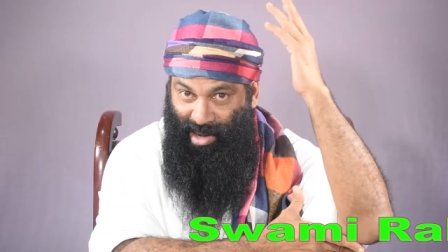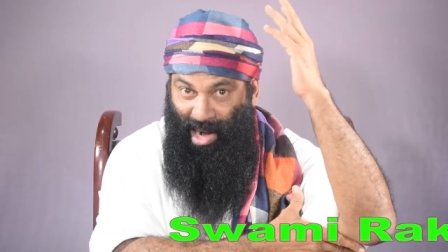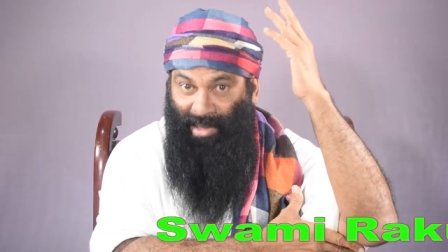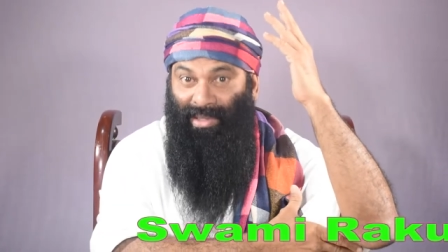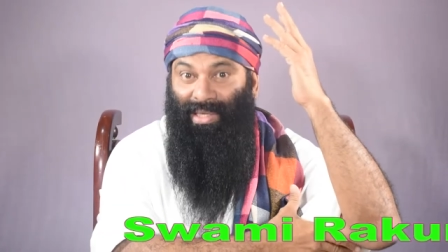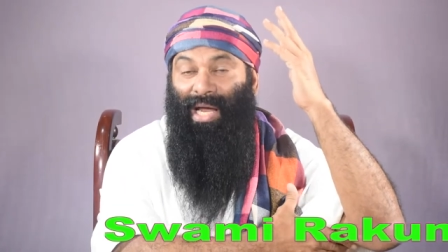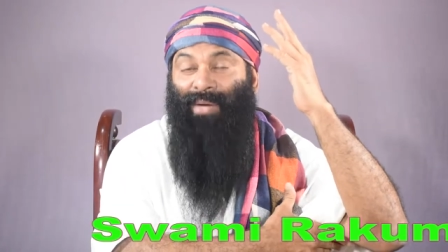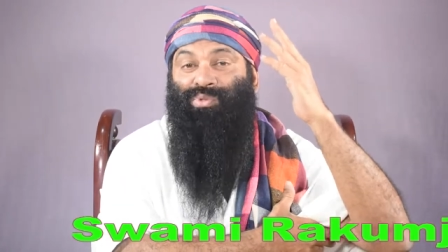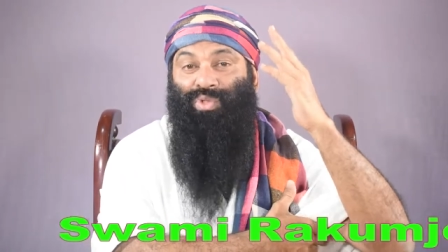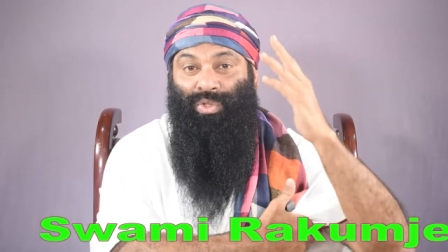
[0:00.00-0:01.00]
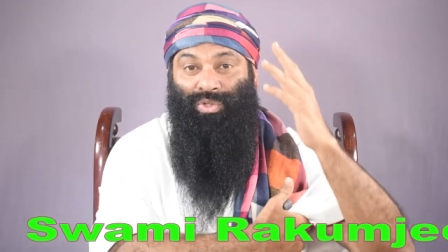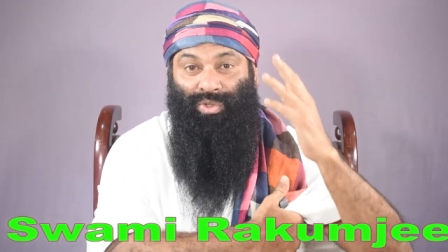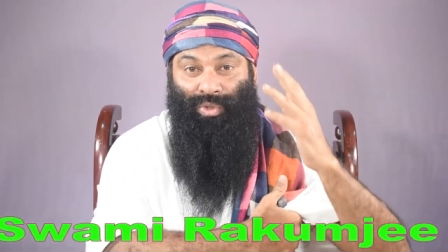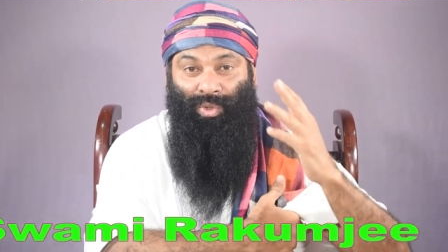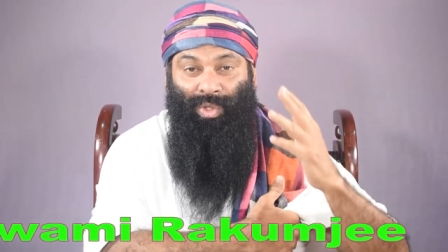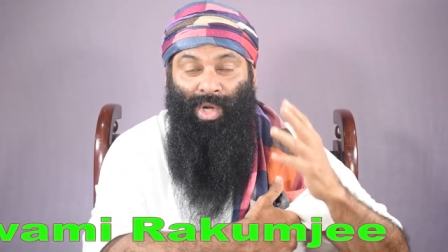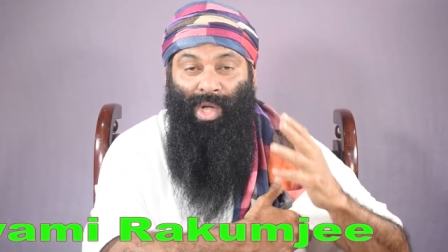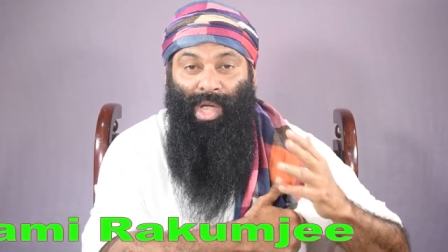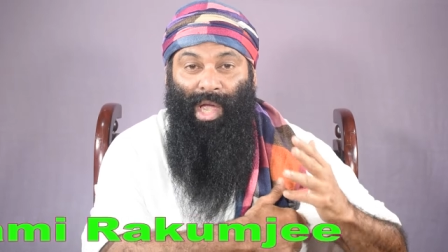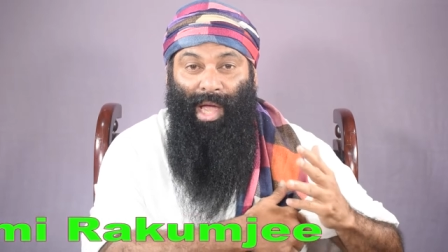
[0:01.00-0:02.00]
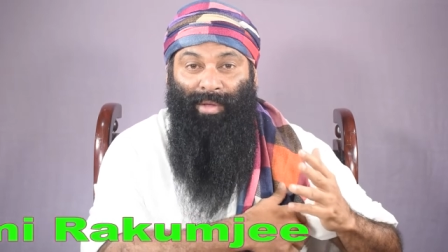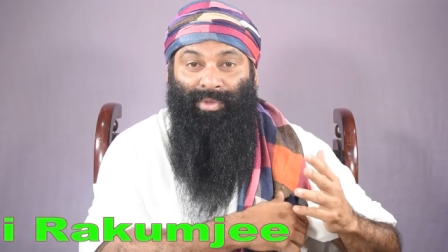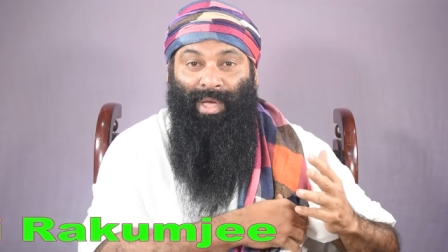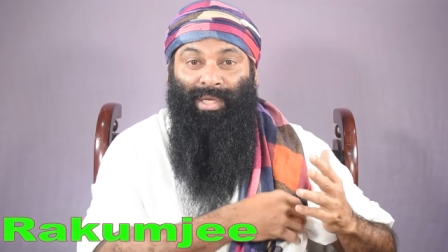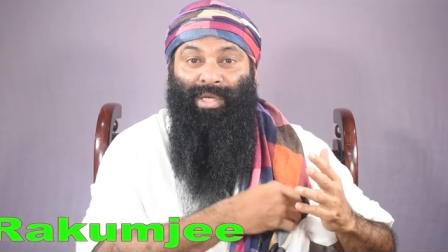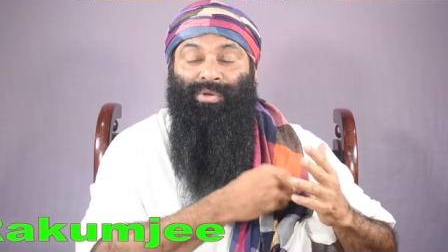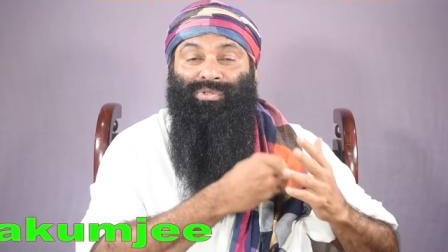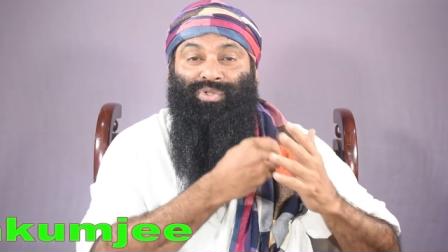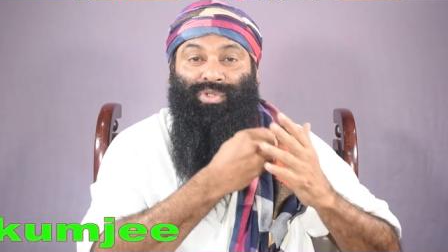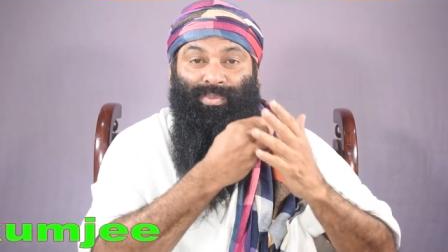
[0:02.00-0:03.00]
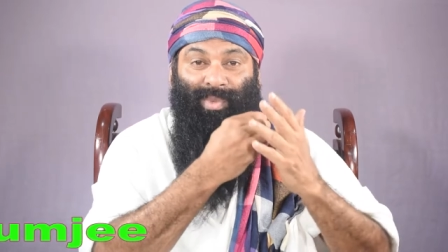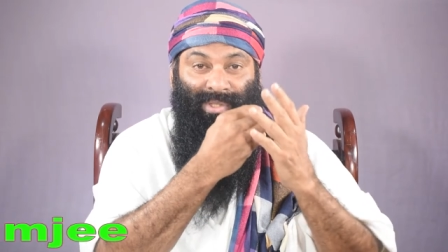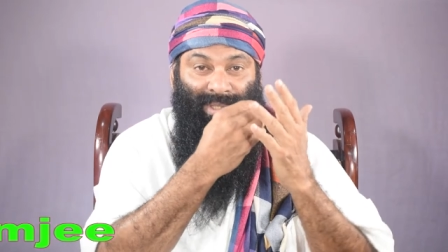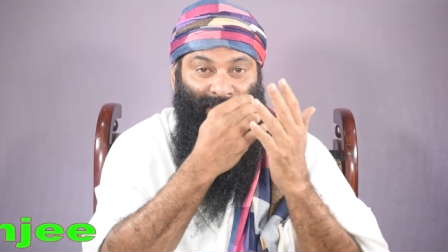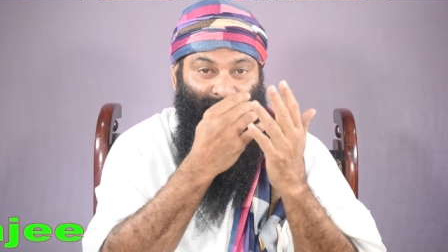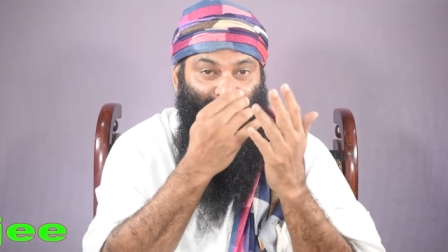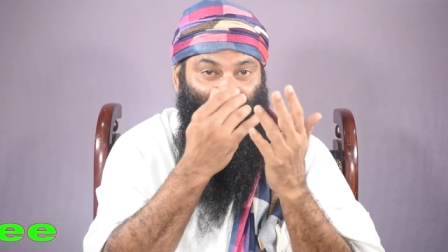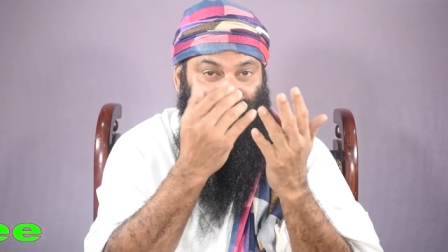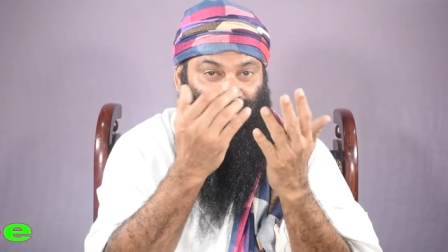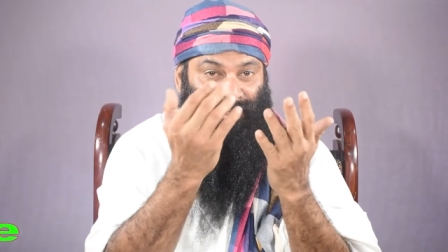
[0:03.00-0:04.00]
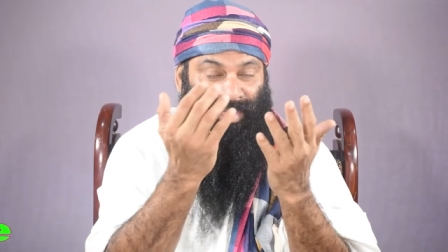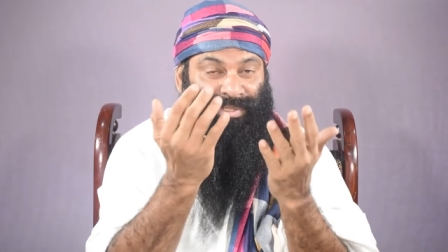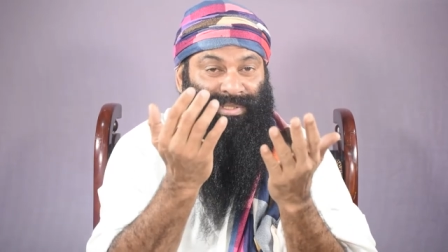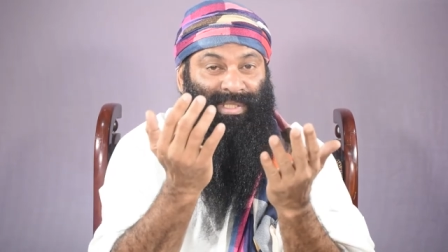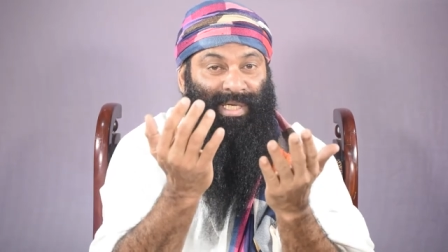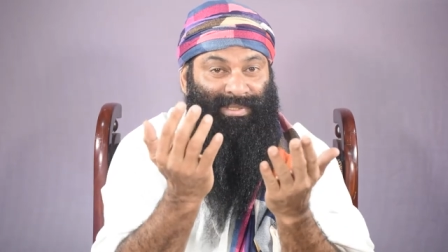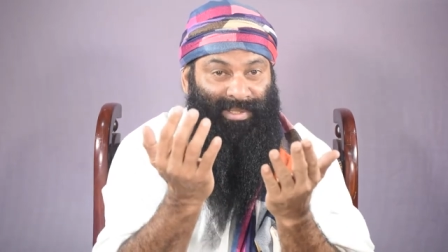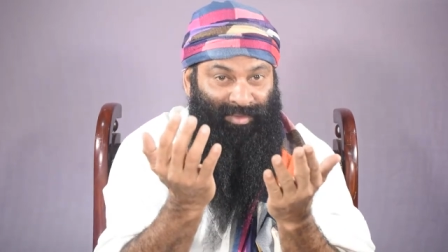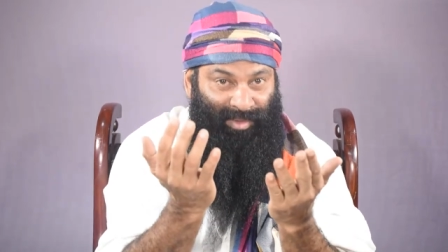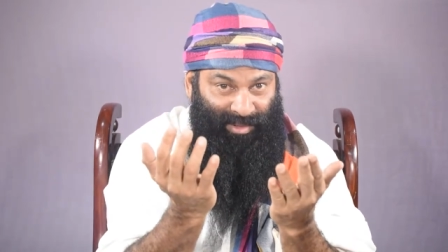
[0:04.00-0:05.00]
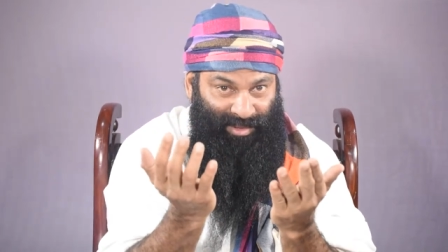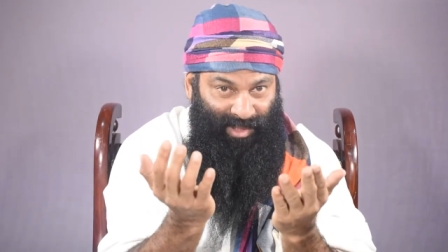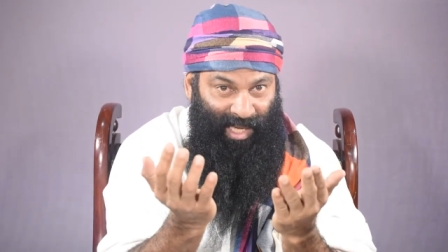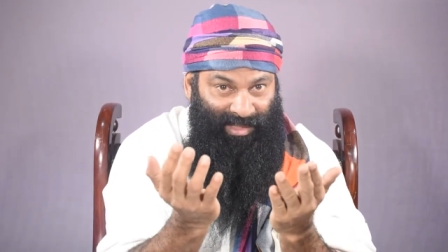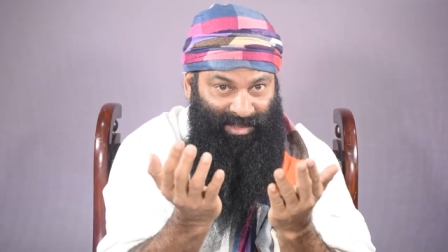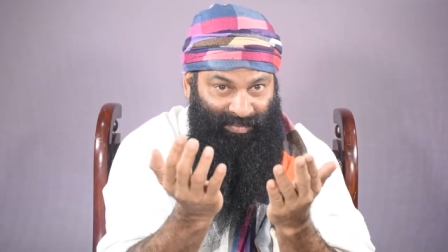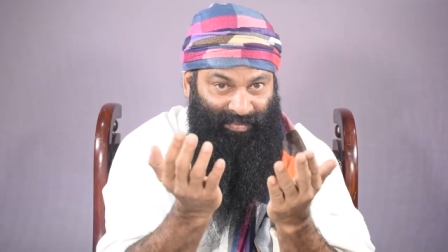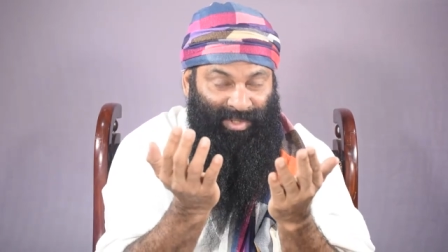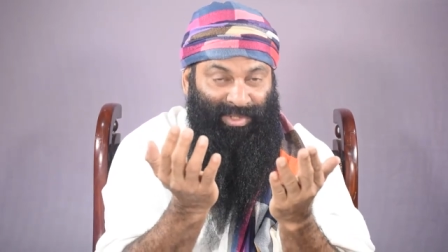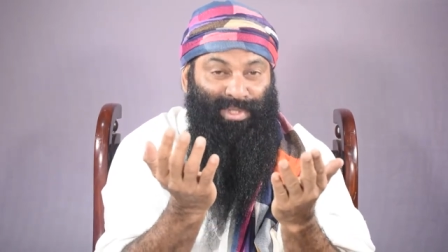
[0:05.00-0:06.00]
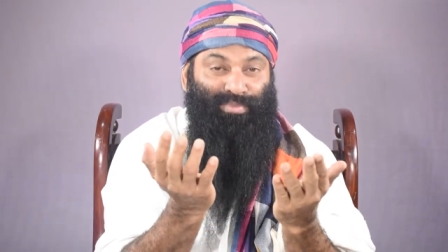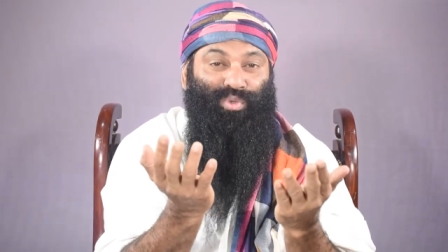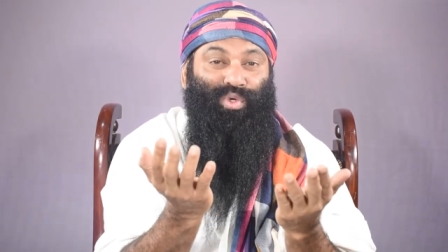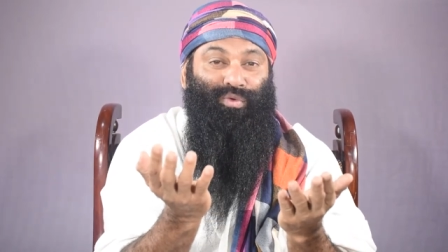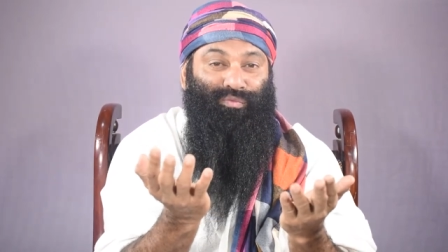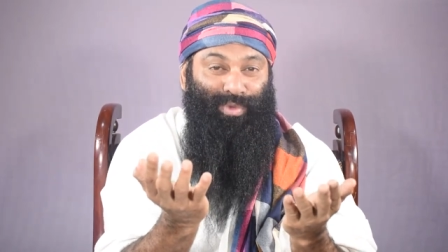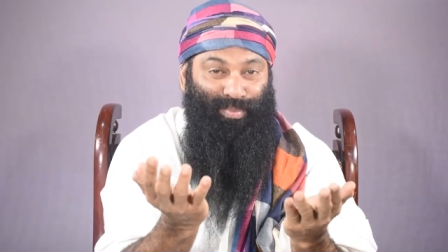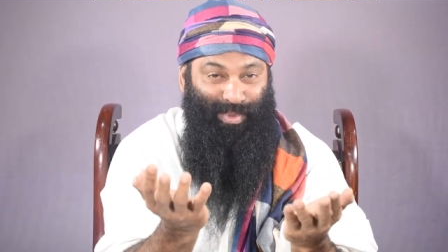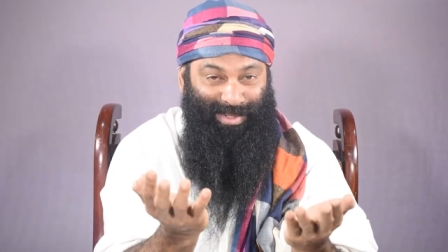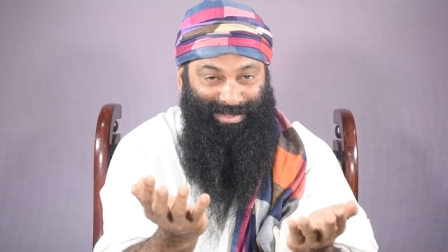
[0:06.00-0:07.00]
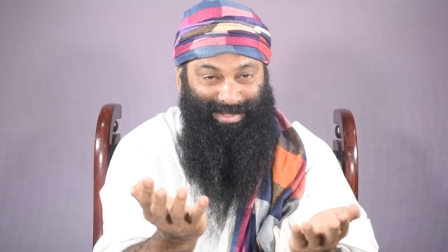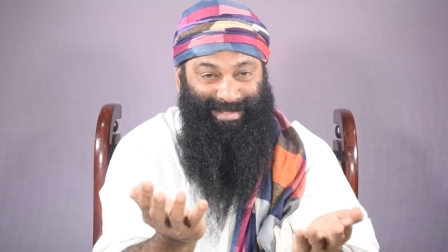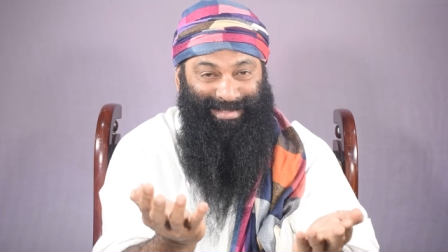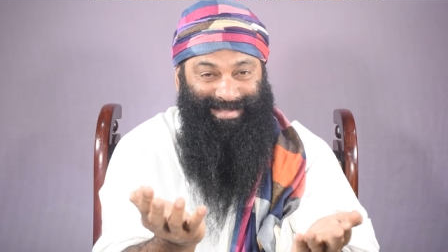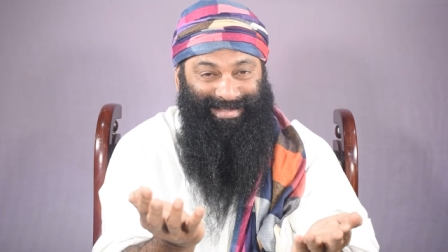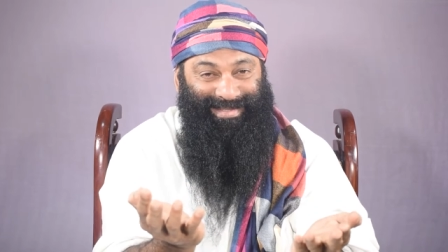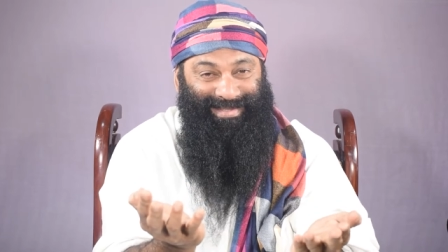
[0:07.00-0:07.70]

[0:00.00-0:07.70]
underarms also, and then gives to the mother, and my mother takes it as if it is a beautiful present.